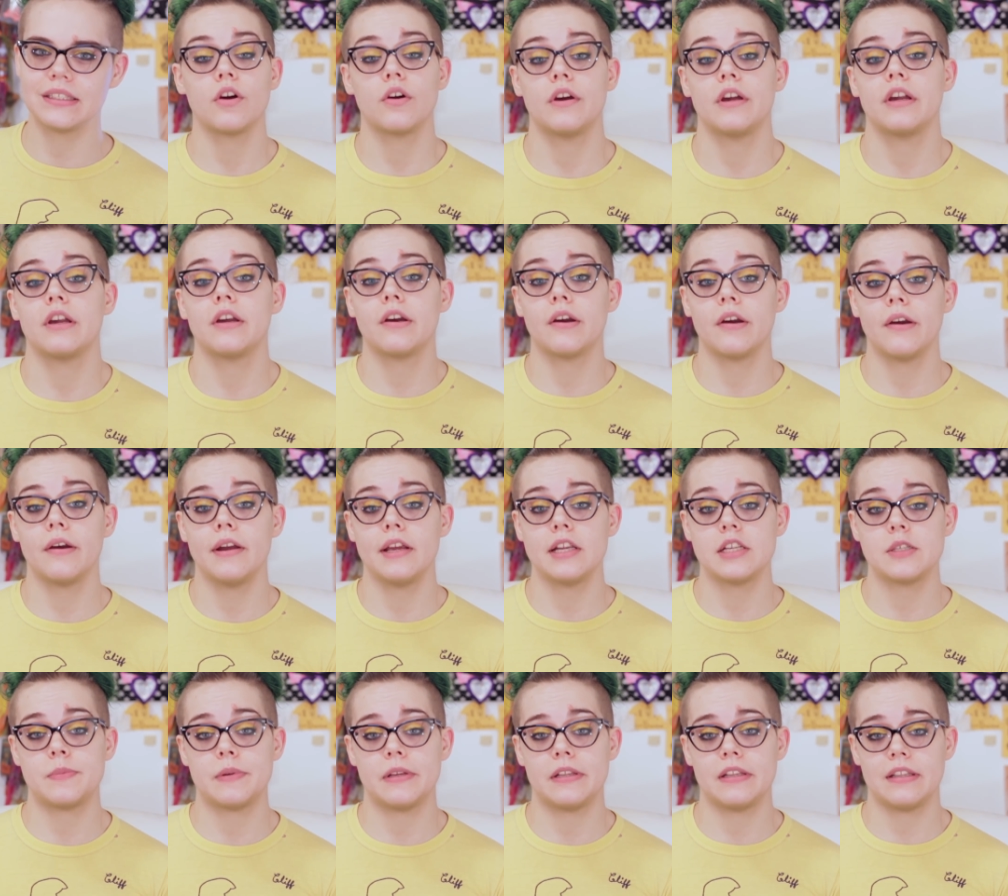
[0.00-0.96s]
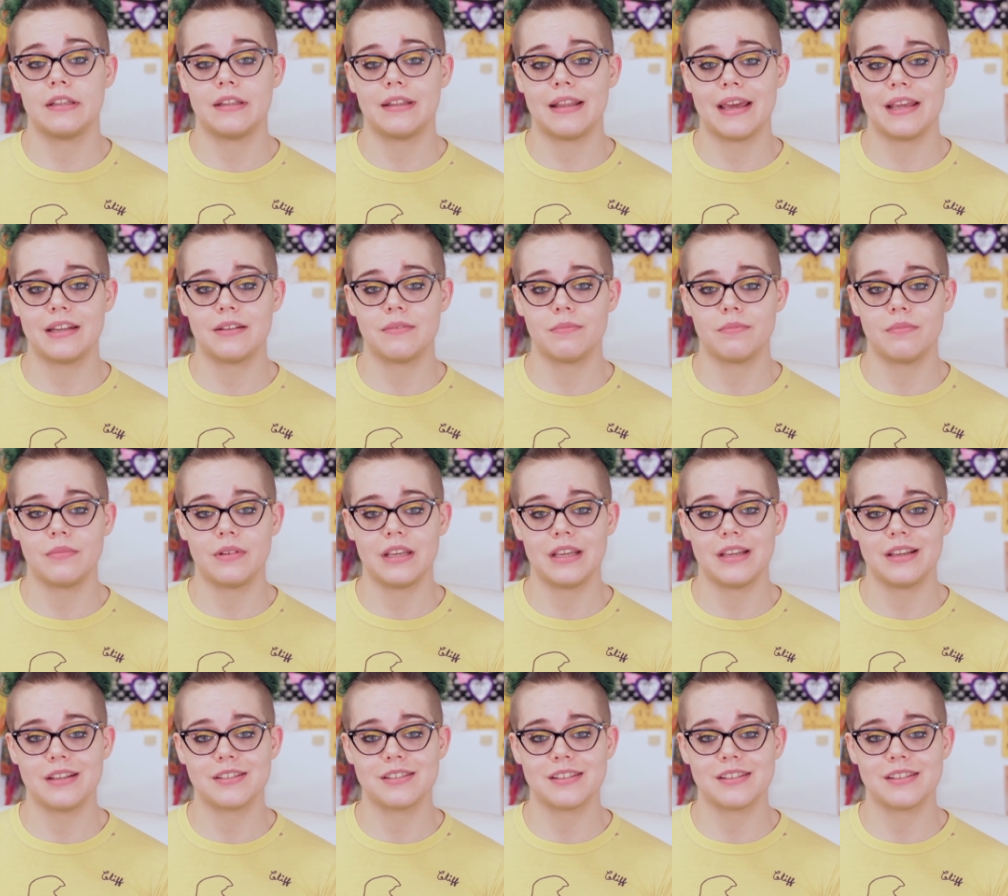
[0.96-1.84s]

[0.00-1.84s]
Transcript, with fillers: Her encouragement led me